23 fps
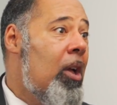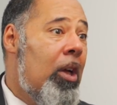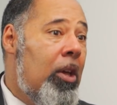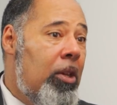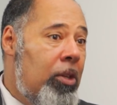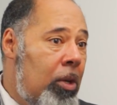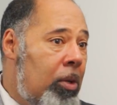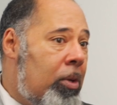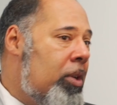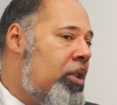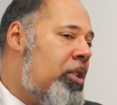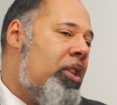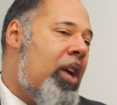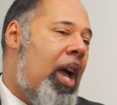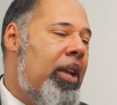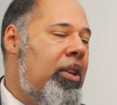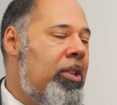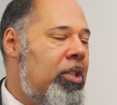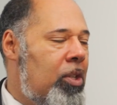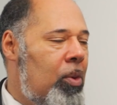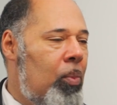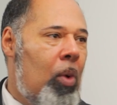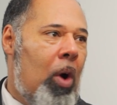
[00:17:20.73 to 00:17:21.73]
You could
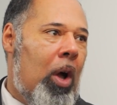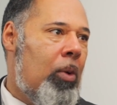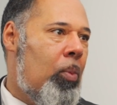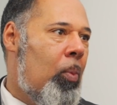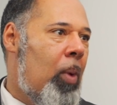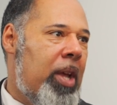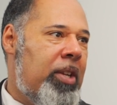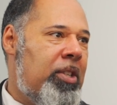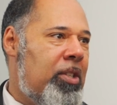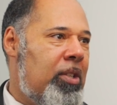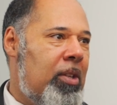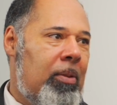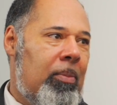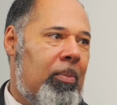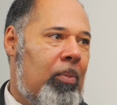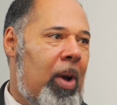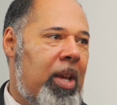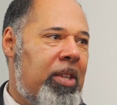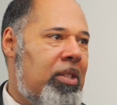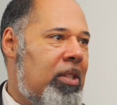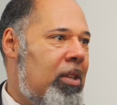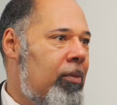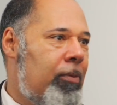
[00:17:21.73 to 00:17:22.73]
change the word
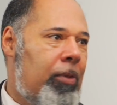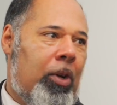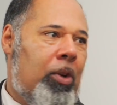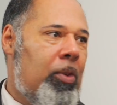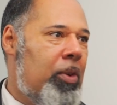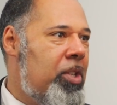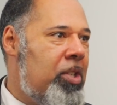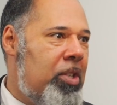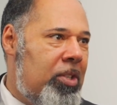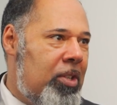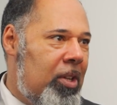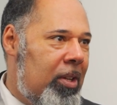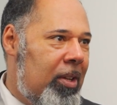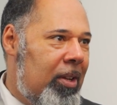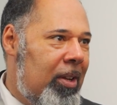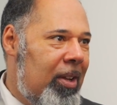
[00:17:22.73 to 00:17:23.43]
Western for Christian